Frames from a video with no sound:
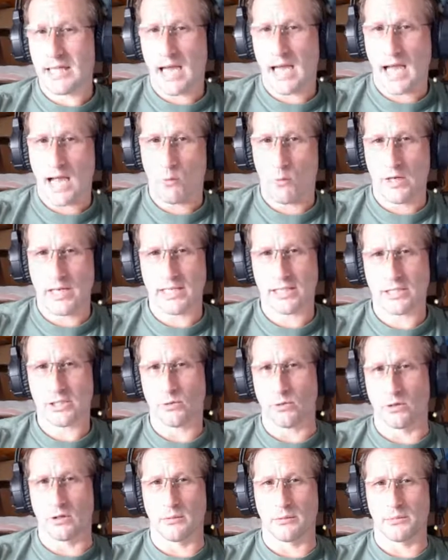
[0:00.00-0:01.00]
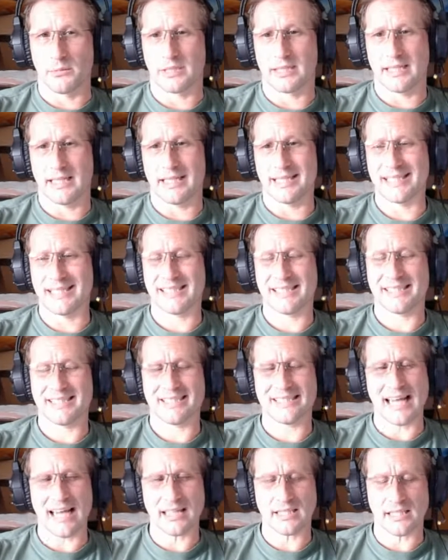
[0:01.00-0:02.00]
high windstorms,
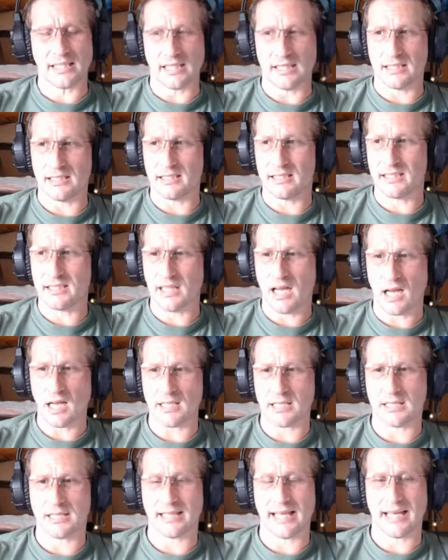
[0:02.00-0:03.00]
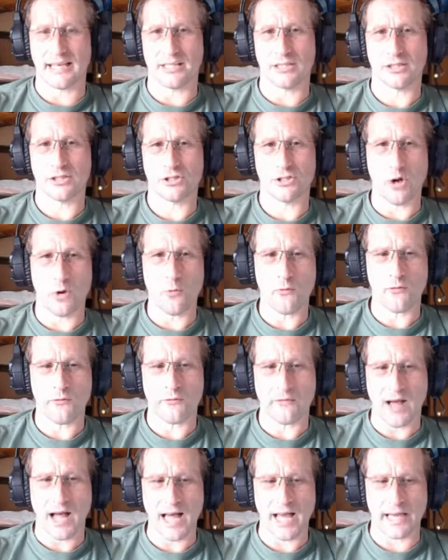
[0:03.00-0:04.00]
incessant dust that is so
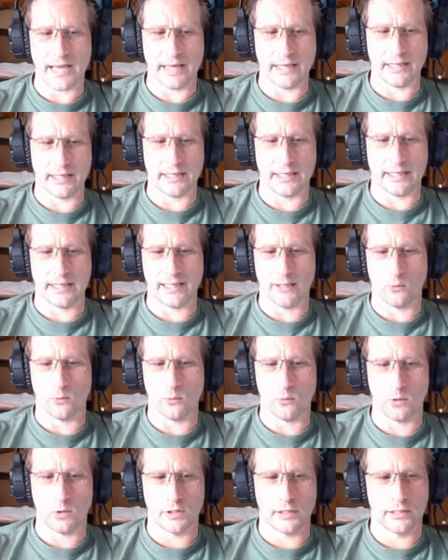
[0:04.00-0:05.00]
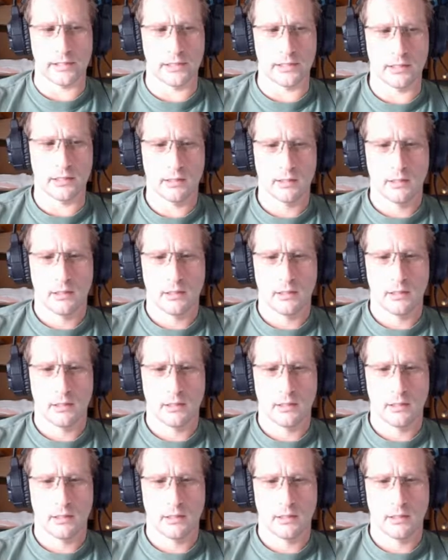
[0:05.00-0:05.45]
fine it would